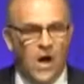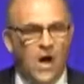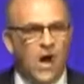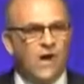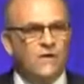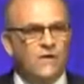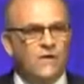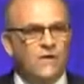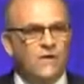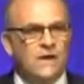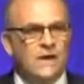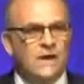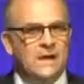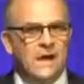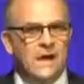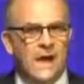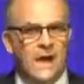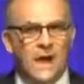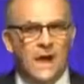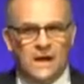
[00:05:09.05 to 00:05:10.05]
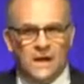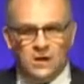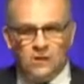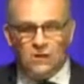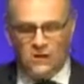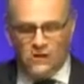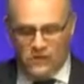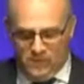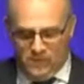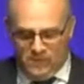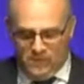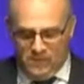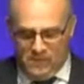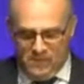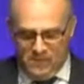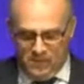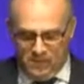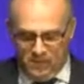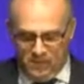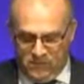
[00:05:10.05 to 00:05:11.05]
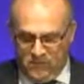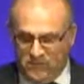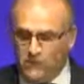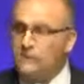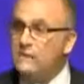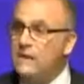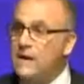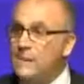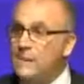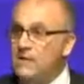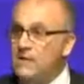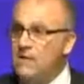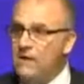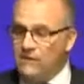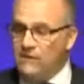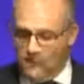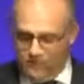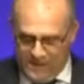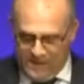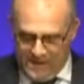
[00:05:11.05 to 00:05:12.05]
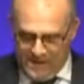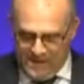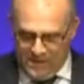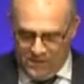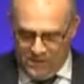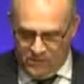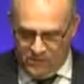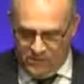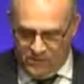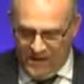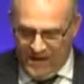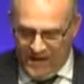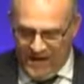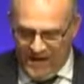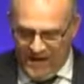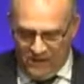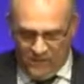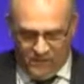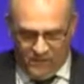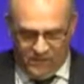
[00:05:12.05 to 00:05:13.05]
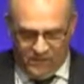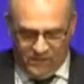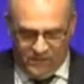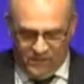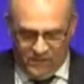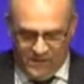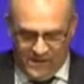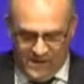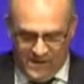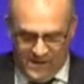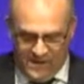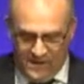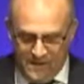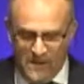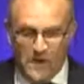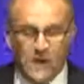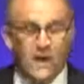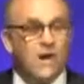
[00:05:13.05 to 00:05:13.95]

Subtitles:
I see an increased commitment to democratic values and increased trade